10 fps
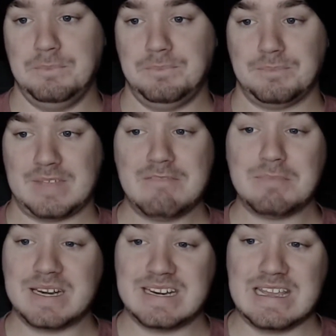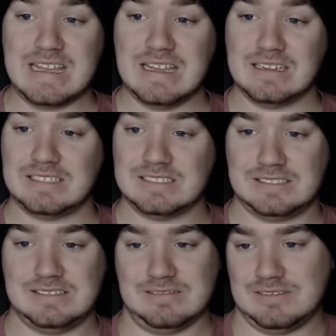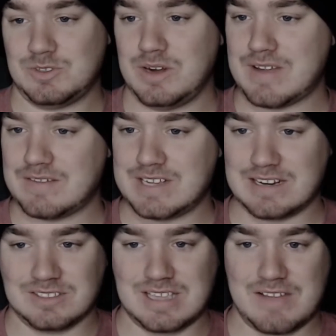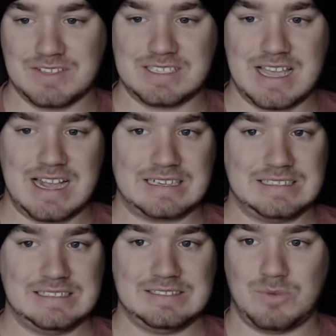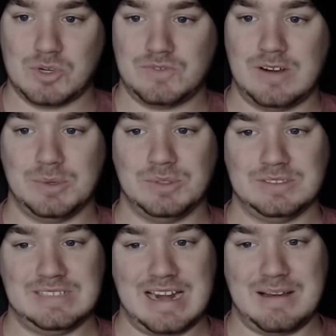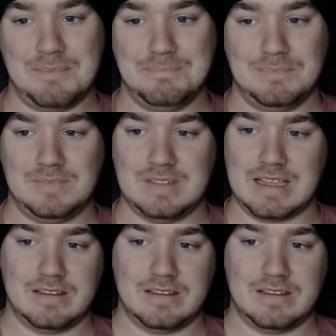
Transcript: Gave him a D. Just 25 tackles, half a sack. Forced fumble is not I